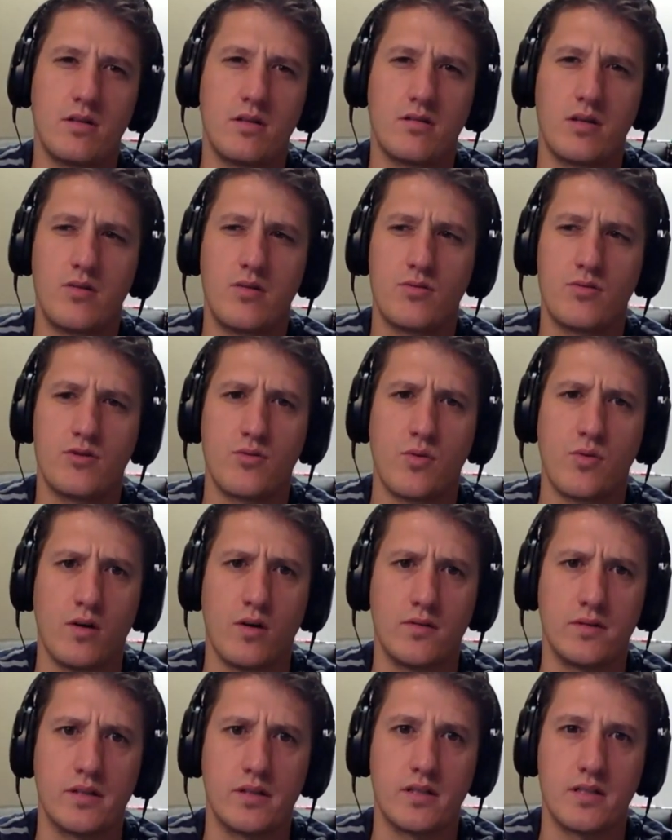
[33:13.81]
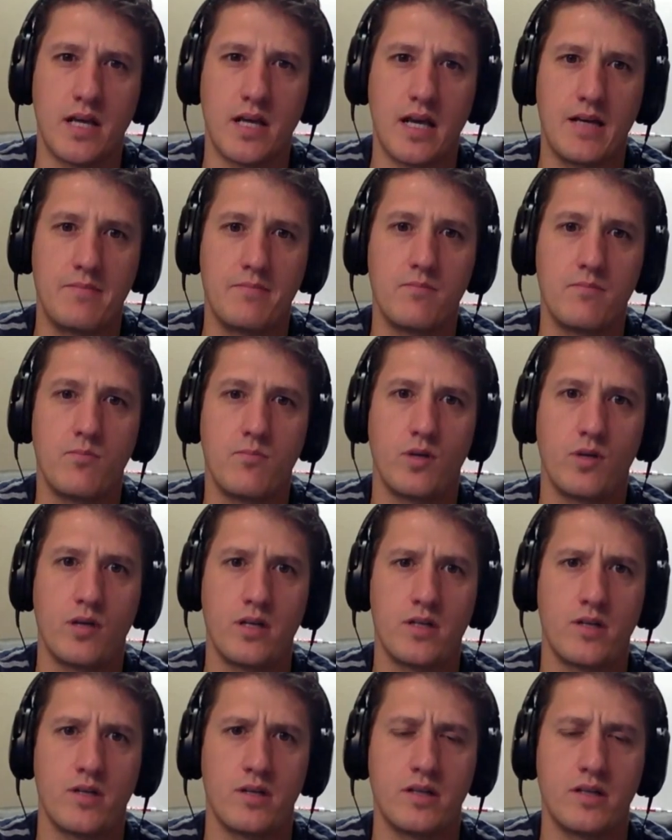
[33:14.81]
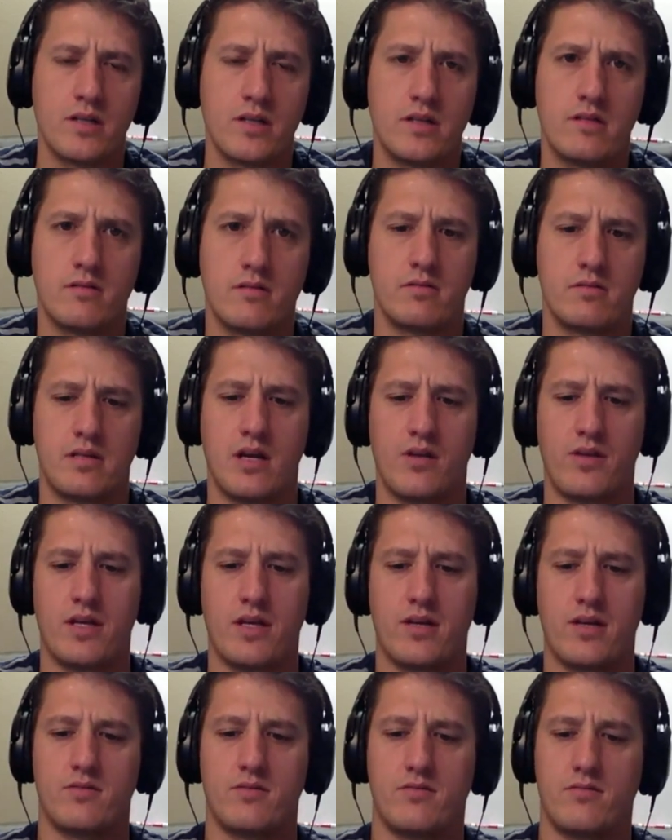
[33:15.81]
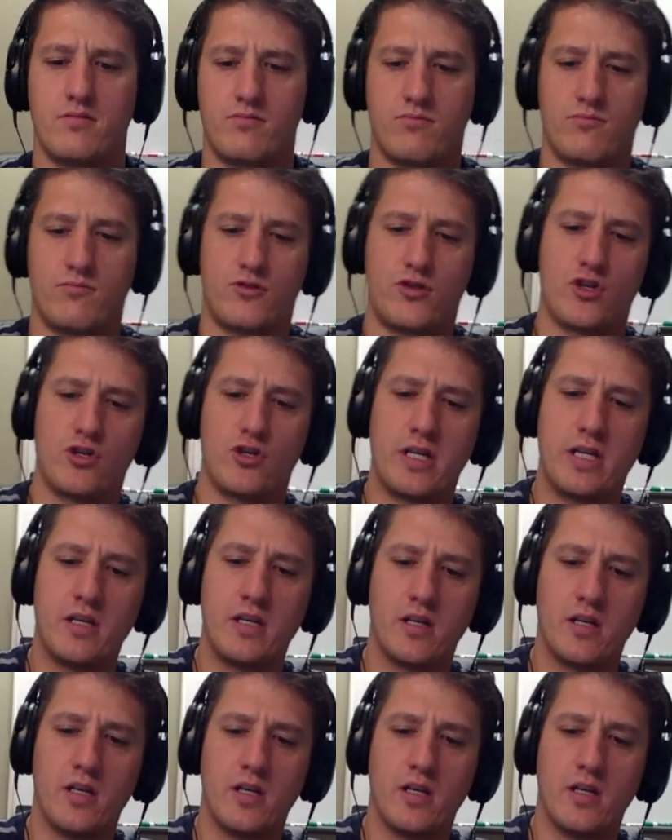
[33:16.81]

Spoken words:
He was 12 at the time when I started down that journey,